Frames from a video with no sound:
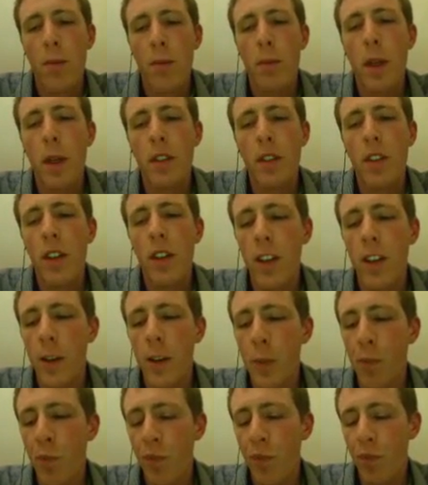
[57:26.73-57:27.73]
But
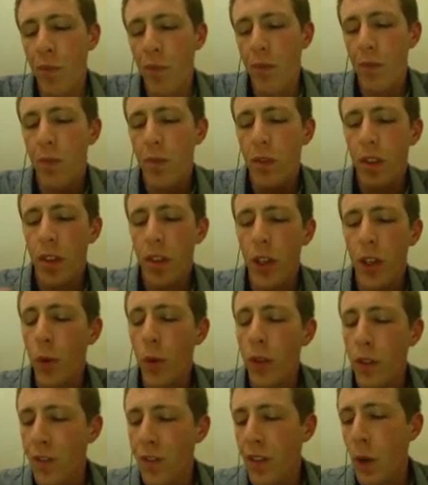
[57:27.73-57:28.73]
you
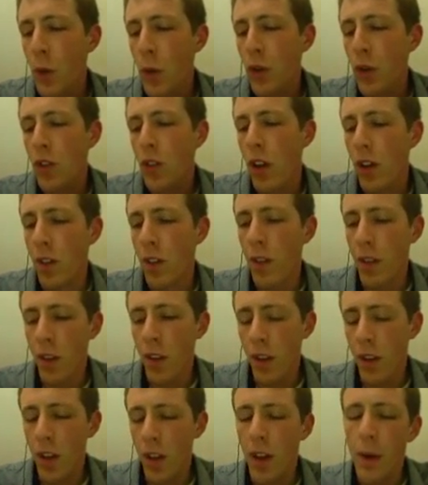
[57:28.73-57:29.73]
want to focus
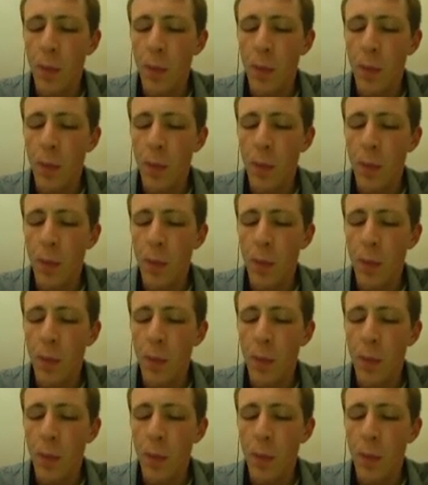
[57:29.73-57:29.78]
on